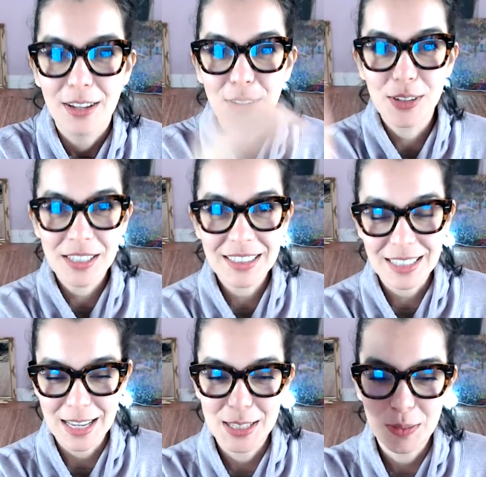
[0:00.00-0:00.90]
Chris
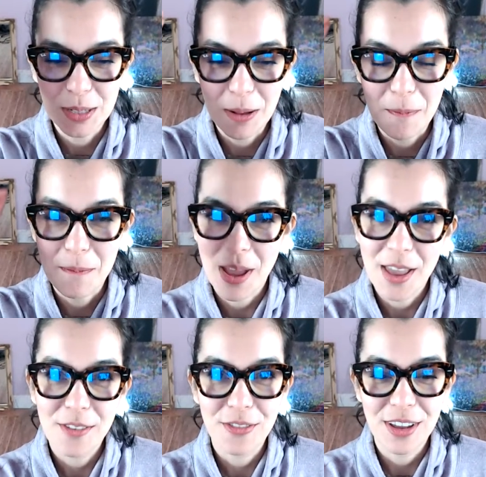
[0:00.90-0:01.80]
is one of my
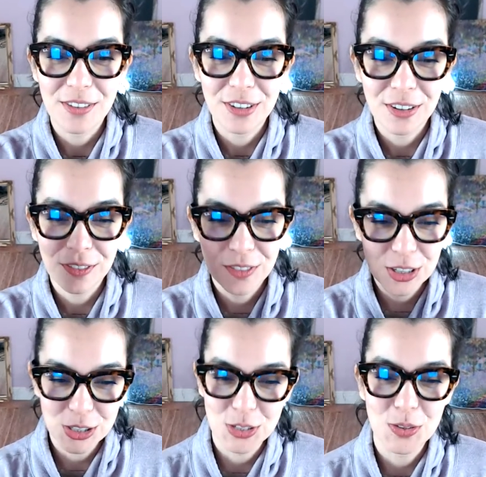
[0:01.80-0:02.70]
favorite
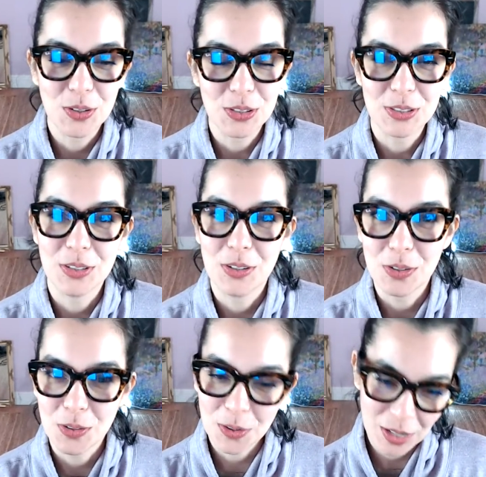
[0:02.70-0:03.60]
virtuoso
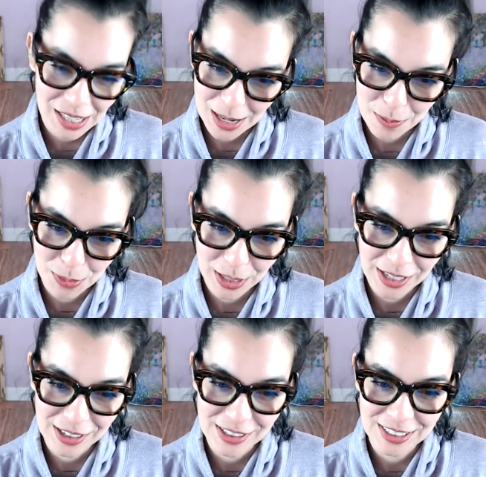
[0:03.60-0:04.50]
ukulele
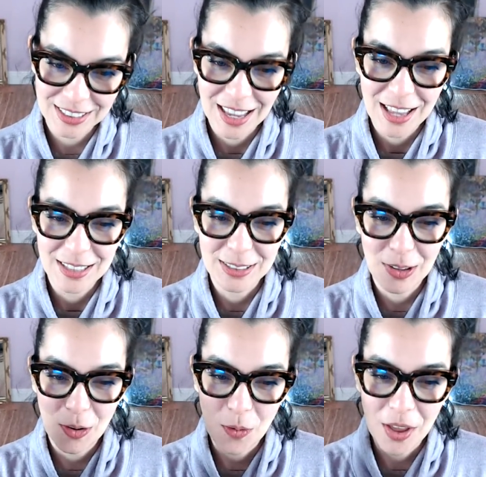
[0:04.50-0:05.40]
players.
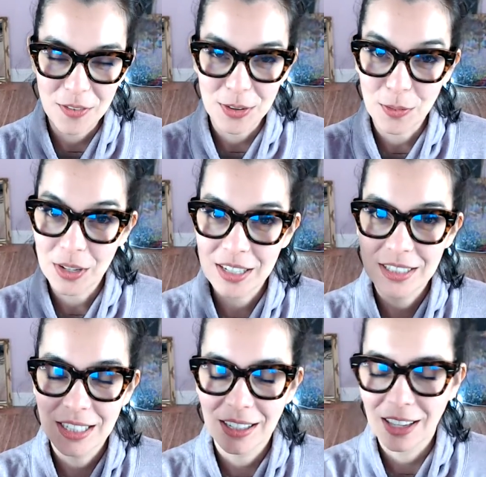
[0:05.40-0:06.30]
So if you want to
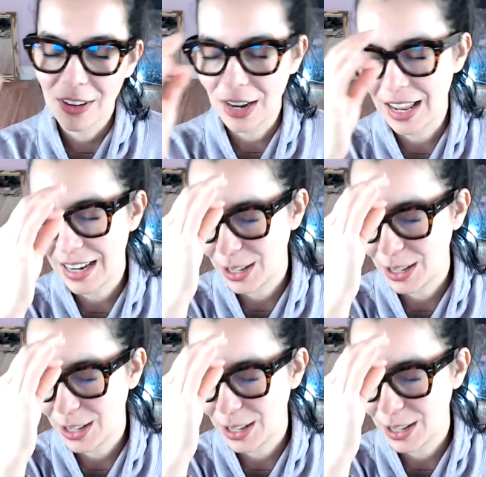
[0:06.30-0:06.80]
check out an